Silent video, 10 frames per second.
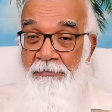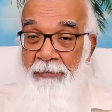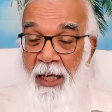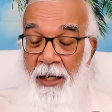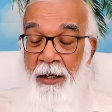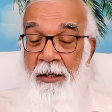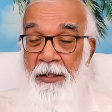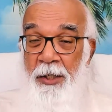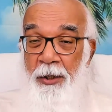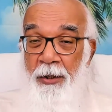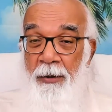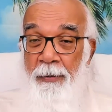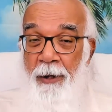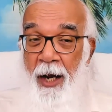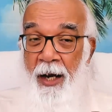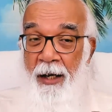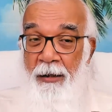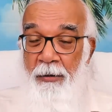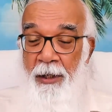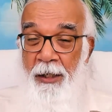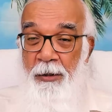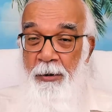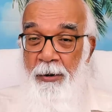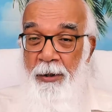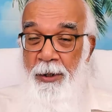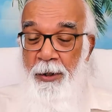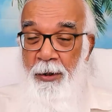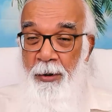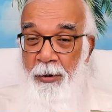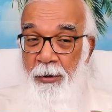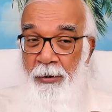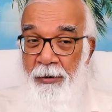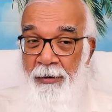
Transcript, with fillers: Here is your bag, going to the school.